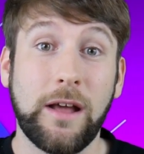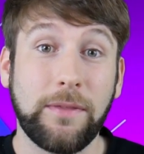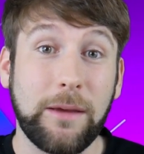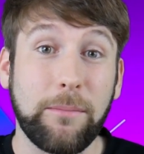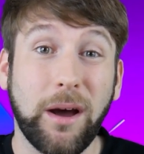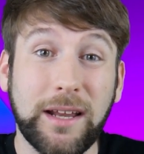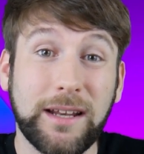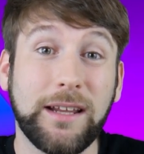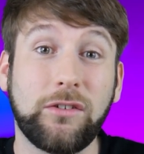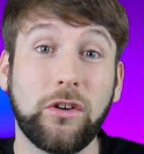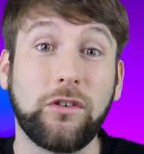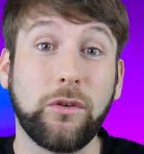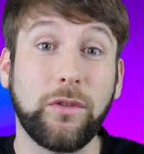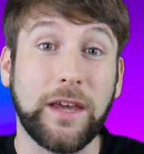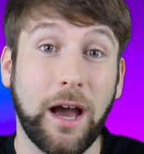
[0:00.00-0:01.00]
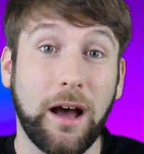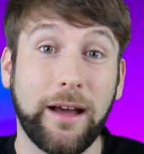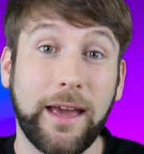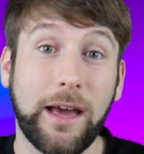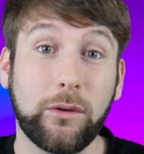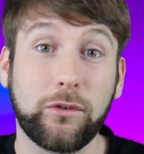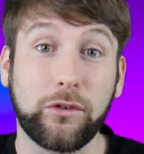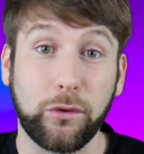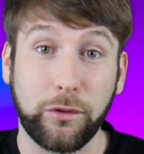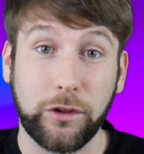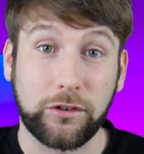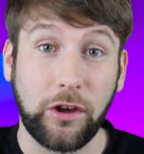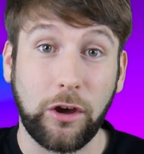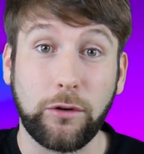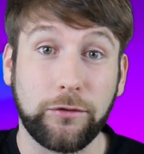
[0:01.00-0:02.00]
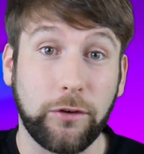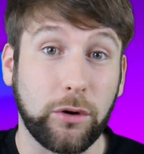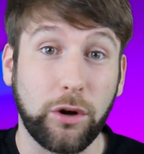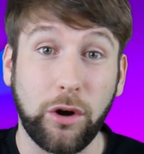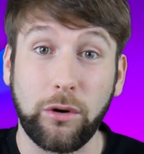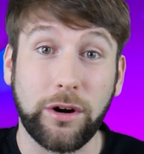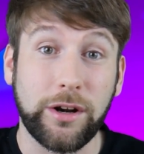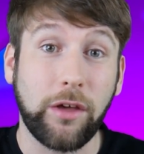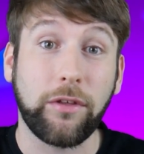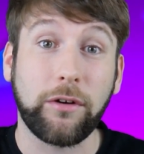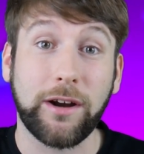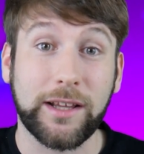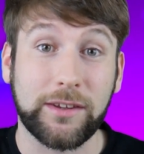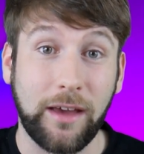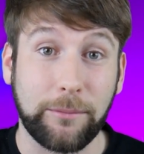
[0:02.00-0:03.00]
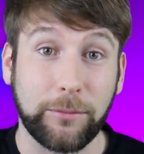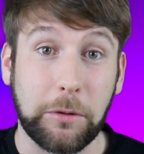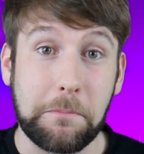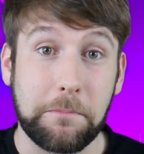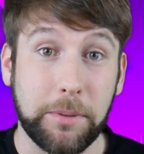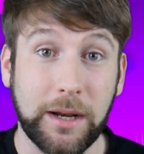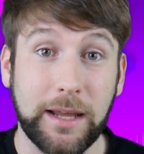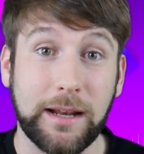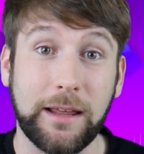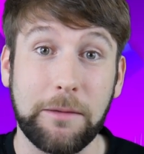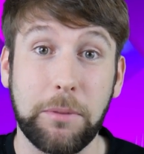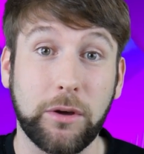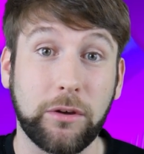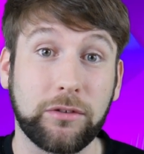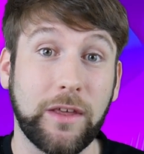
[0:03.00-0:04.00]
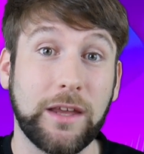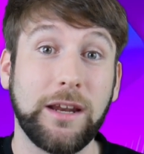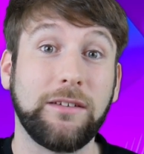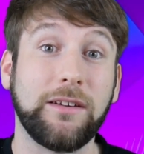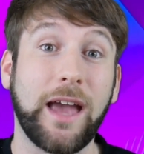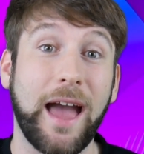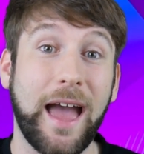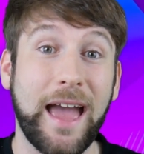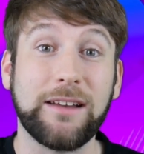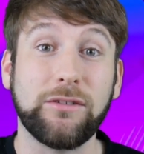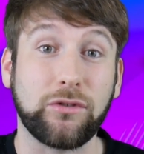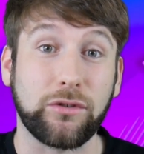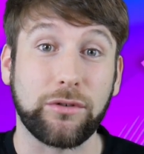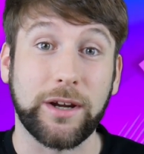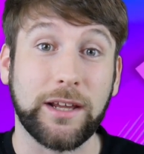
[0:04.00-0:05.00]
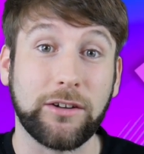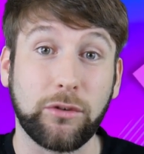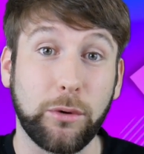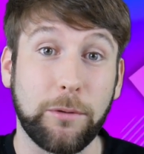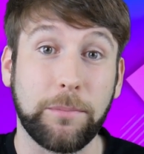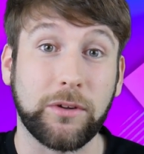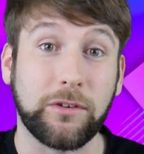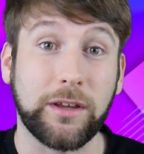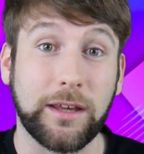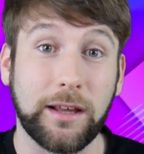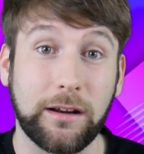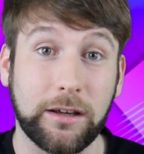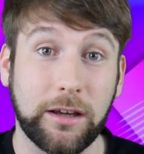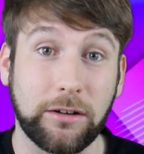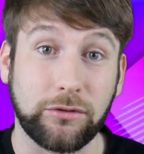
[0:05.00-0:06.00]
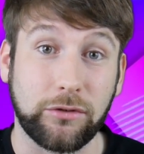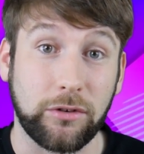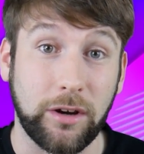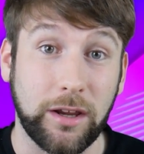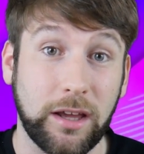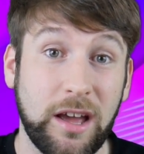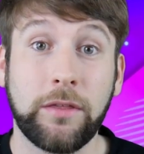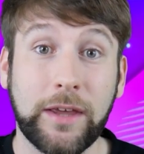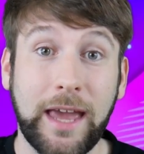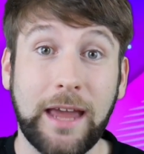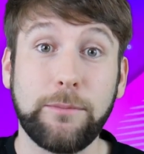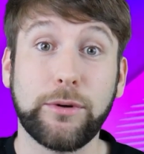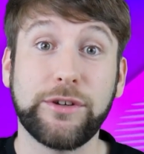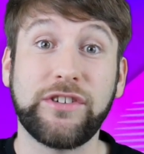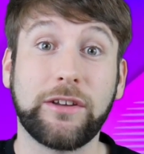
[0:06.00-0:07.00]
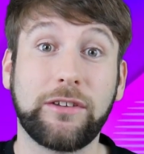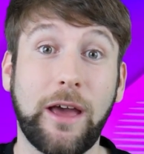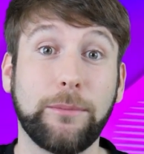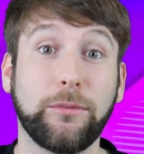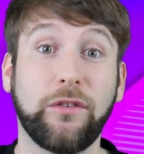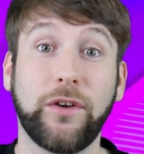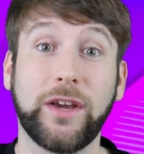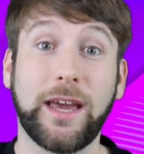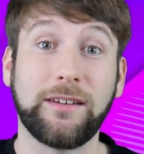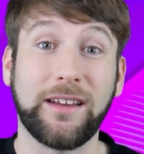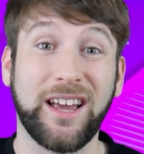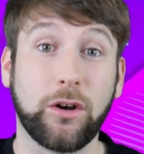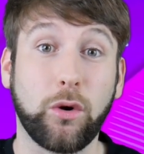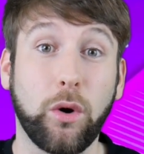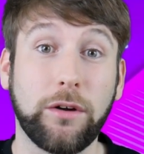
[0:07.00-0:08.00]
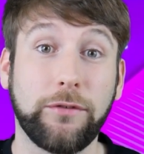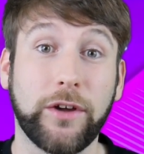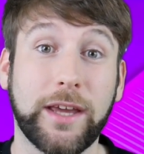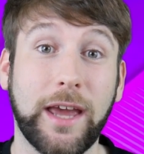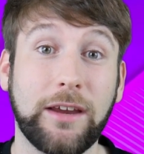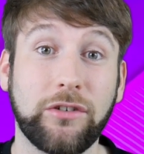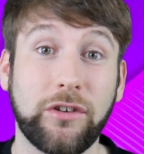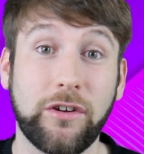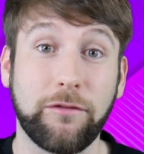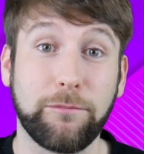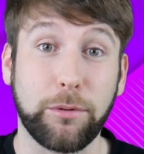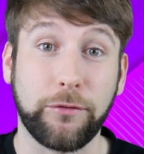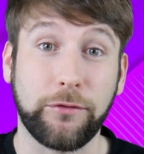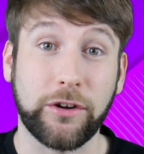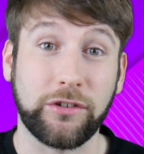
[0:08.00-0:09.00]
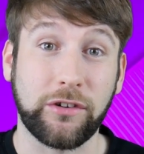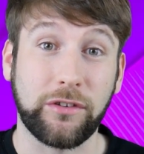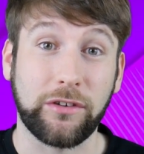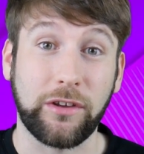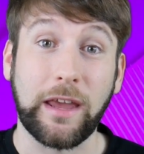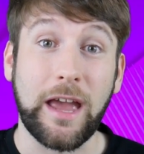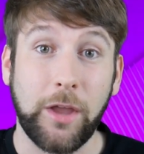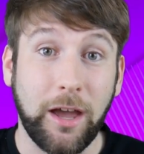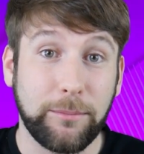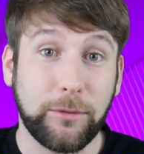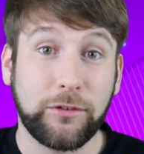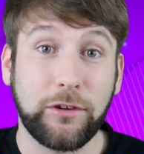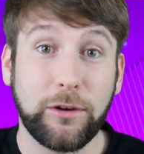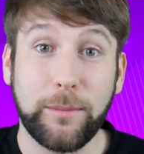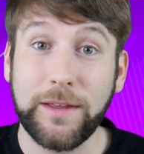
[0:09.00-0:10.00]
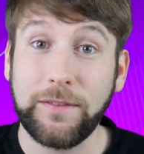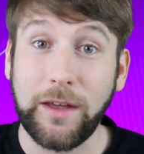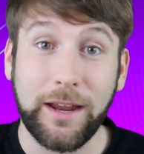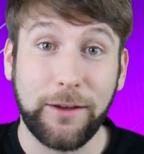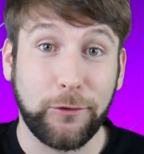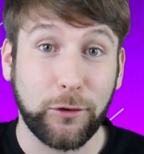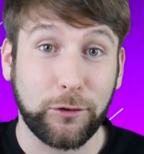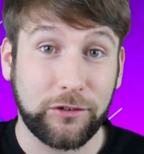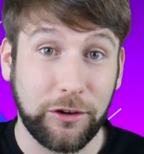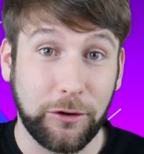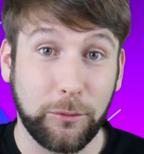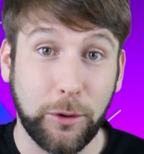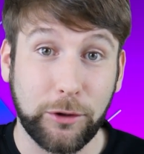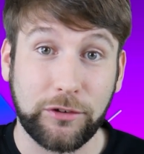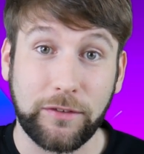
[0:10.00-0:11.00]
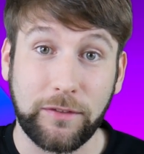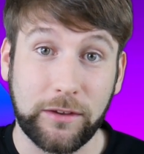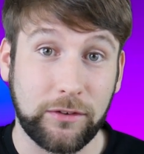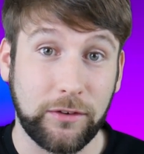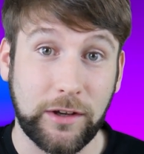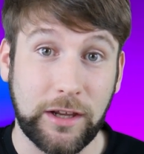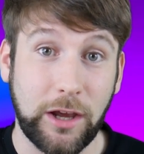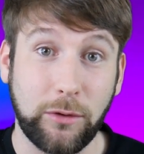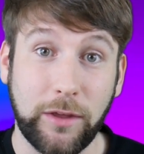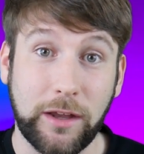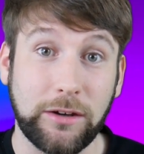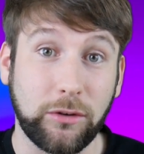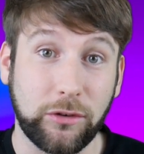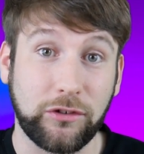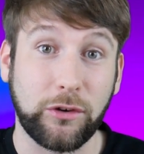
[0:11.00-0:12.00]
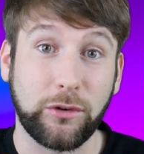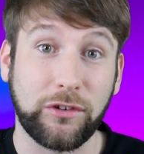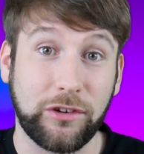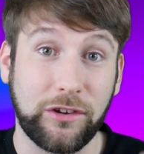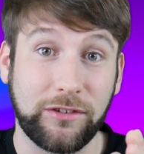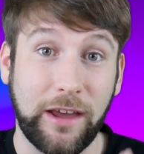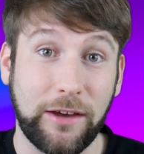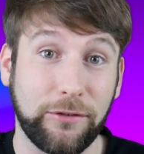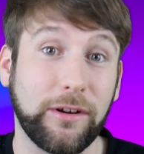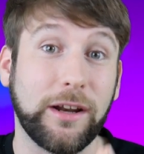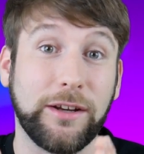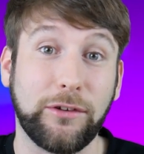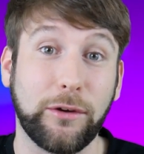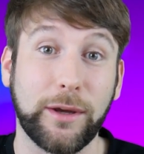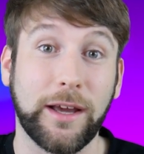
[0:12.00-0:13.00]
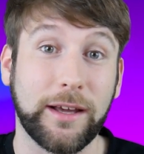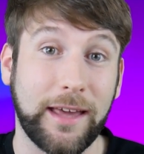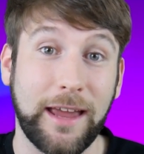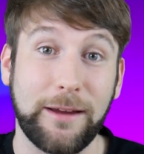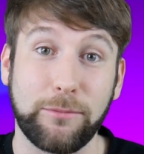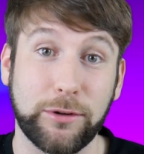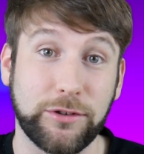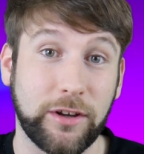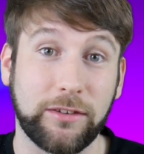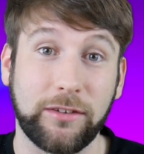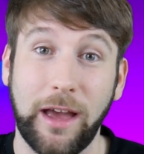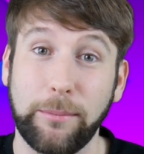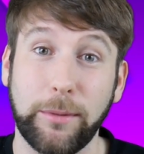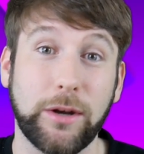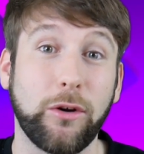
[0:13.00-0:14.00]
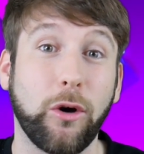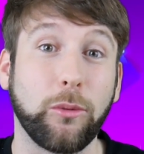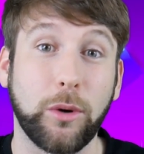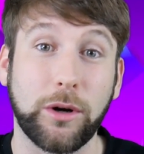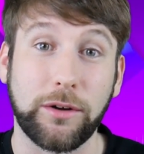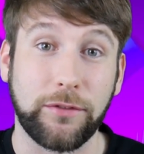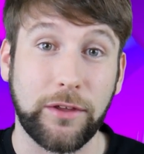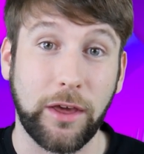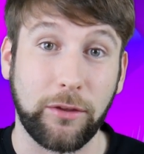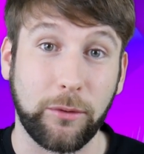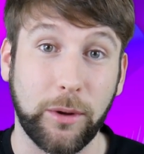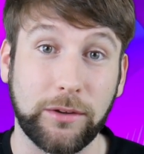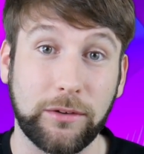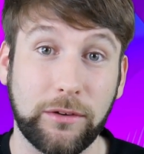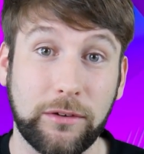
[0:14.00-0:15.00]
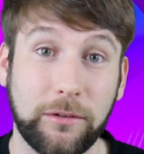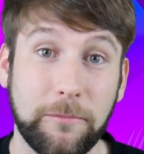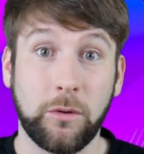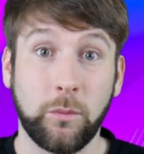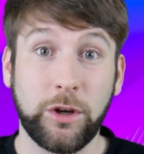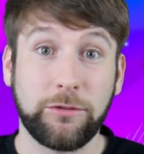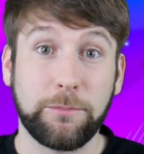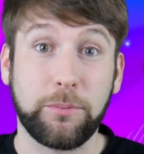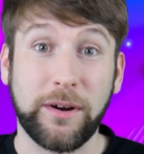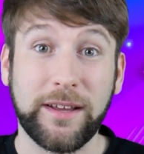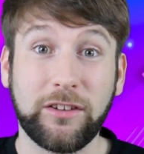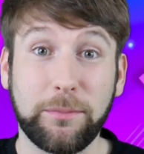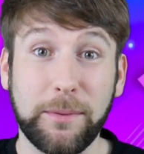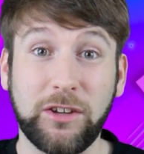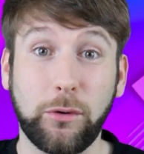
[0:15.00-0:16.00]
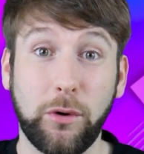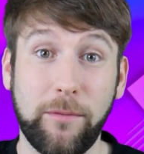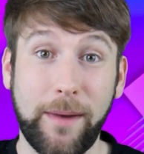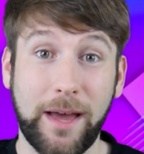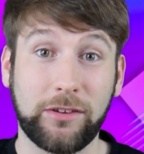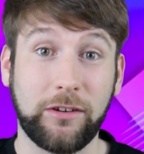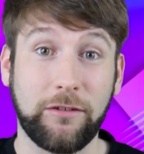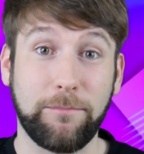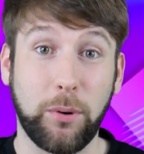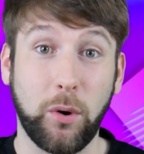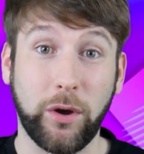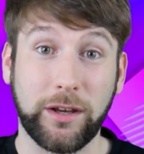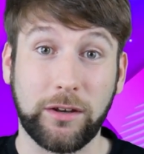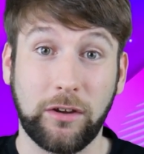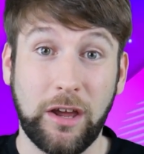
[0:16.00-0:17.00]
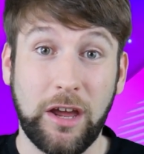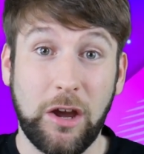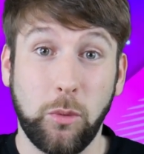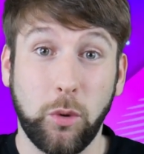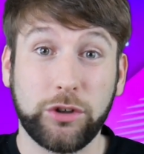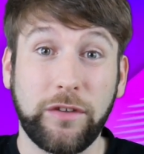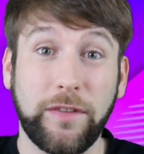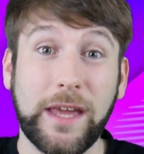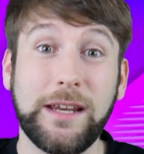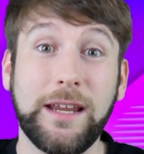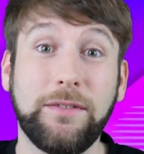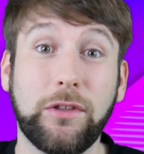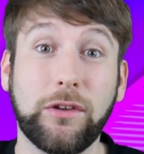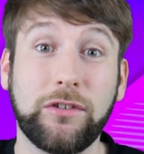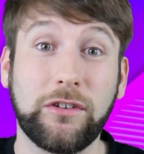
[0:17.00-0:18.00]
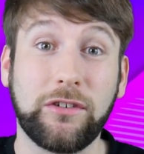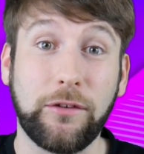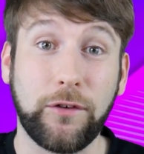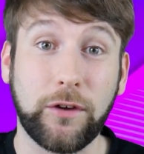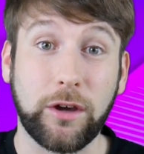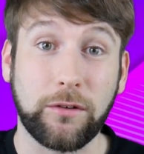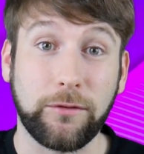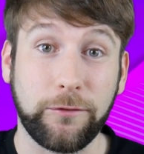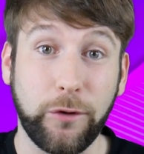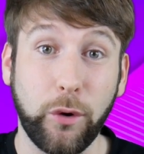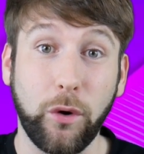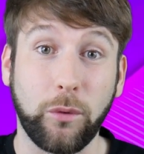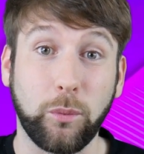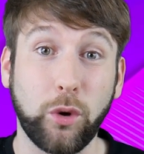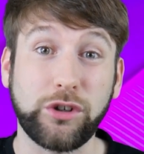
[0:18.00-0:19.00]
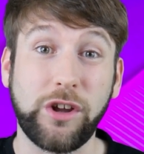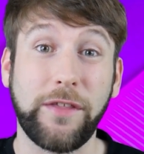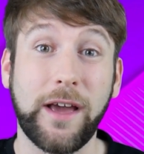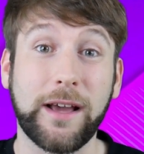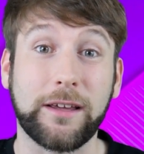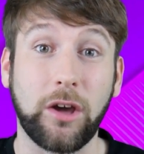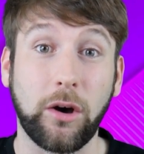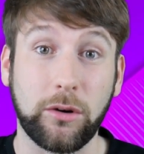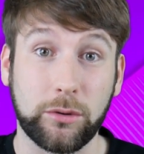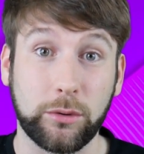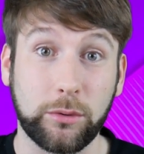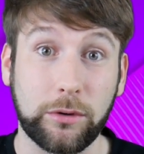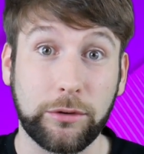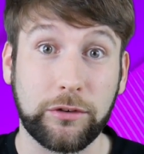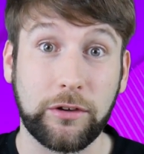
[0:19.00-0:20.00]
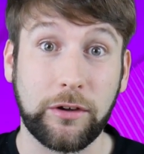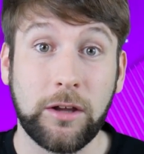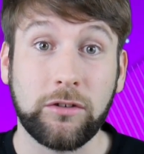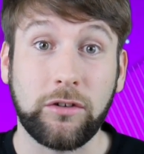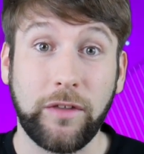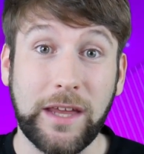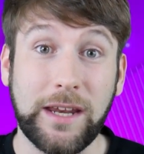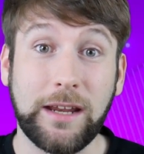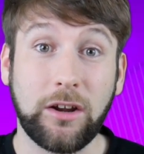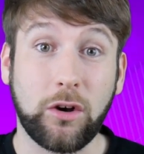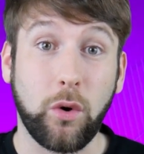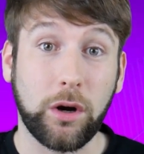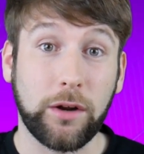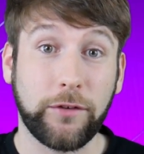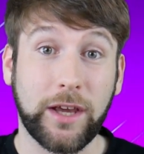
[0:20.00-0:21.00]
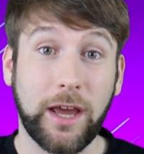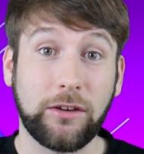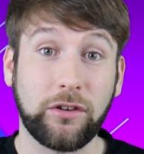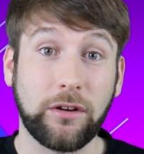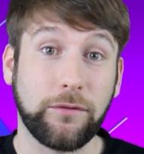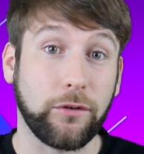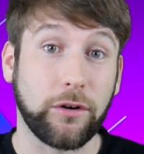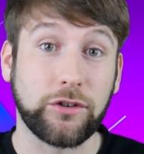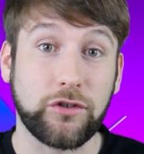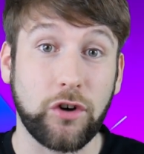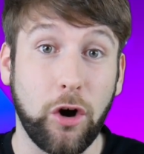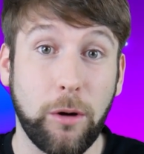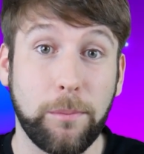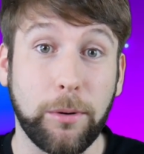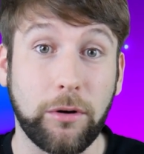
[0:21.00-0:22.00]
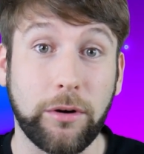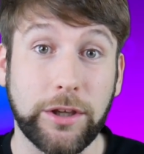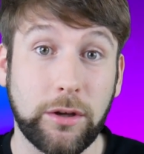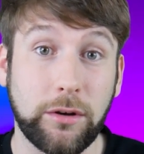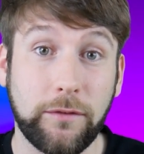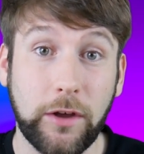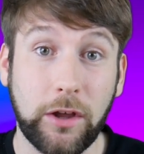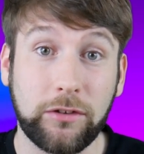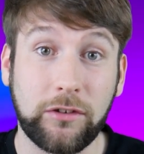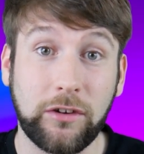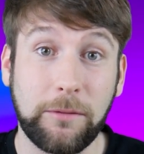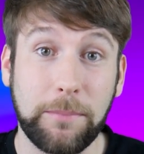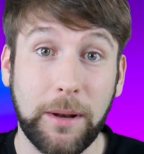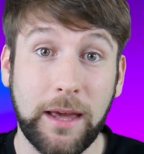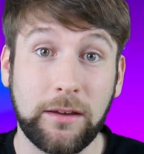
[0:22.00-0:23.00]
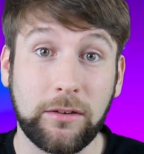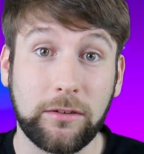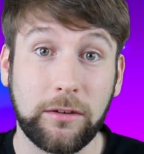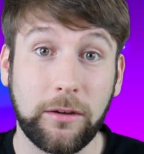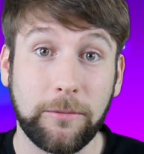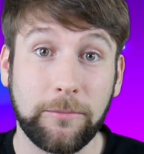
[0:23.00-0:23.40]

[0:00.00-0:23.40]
They might need to do the IELTS or the TOEFL or another exam completely because they need to get entry into a particular country. The Cambridge exams are for getting a qualification of proficiency. I'm assuming that if you're still watching this video, then your students are definitely doing a Cambridge exam and not one of the other ones. Which brings me to a massive point. What do they need the certificate for? What are their goals? Do they need a qualification for a job or a university place?